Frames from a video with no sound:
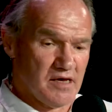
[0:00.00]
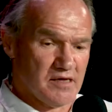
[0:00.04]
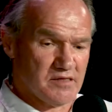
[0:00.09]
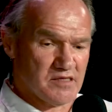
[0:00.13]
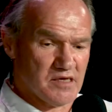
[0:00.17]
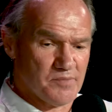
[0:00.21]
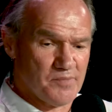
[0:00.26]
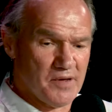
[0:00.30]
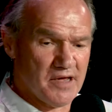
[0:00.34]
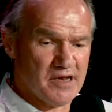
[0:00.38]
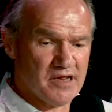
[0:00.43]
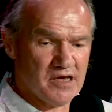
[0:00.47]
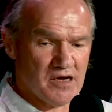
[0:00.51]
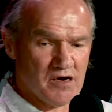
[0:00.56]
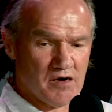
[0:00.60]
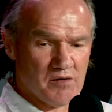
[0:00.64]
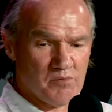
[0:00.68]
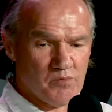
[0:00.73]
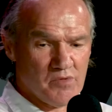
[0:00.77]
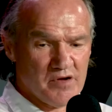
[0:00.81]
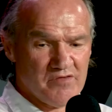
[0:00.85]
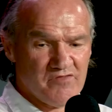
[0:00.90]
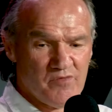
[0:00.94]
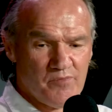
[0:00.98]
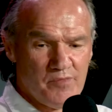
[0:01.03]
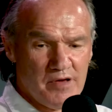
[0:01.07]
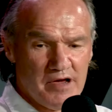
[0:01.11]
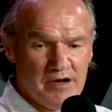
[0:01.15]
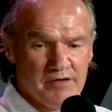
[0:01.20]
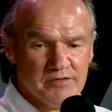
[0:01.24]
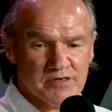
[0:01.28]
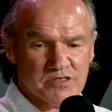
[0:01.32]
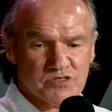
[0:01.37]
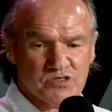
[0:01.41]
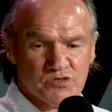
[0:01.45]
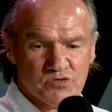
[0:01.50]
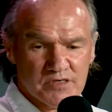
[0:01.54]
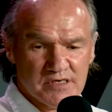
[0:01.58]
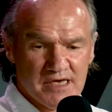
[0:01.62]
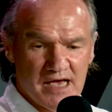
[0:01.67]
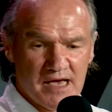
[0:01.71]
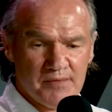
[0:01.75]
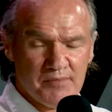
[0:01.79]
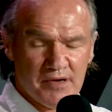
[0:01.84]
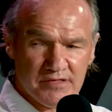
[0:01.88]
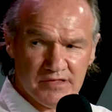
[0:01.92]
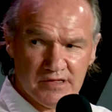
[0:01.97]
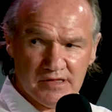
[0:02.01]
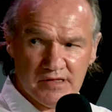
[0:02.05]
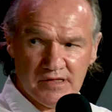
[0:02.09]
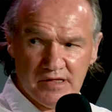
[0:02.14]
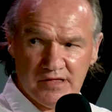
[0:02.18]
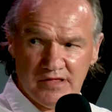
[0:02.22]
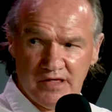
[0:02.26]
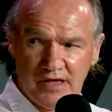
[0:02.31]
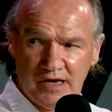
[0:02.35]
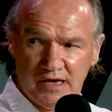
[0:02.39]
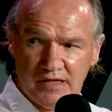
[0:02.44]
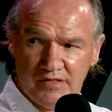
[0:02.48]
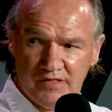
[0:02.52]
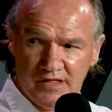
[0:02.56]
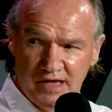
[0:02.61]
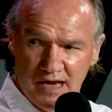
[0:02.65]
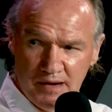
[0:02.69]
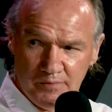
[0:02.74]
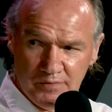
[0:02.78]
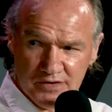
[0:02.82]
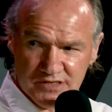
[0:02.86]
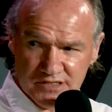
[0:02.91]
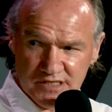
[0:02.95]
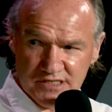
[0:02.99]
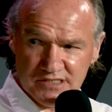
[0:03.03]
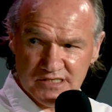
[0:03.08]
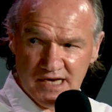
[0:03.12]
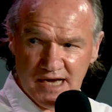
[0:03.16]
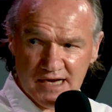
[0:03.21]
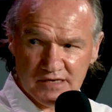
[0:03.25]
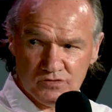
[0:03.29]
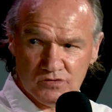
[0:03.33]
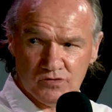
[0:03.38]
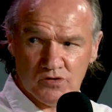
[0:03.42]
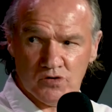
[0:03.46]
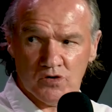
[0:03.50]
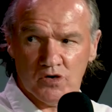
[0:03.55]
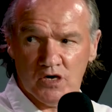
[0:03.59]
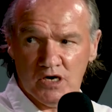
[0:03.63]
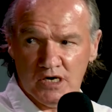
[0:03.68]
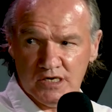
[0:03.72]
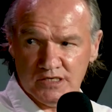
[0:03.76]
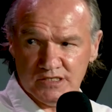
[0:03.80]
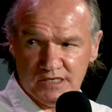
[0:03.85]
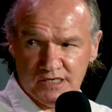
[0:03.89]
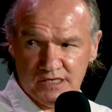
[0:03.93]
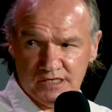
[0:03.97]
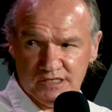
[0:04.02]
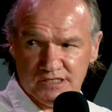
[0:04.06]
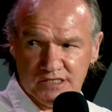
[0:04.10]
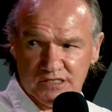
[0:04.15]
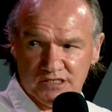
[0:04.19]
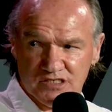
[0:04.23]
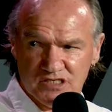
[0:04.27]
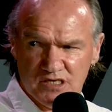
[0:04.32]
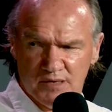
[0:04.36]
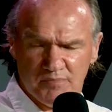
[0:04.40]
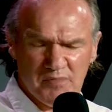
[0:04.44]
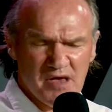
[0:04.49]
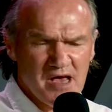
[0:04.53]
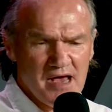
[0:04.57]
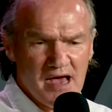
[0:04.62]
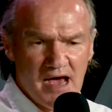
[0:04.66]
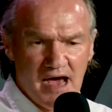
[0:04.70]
depending on whether parents came under the, the, the Aborigines Act or citizenship.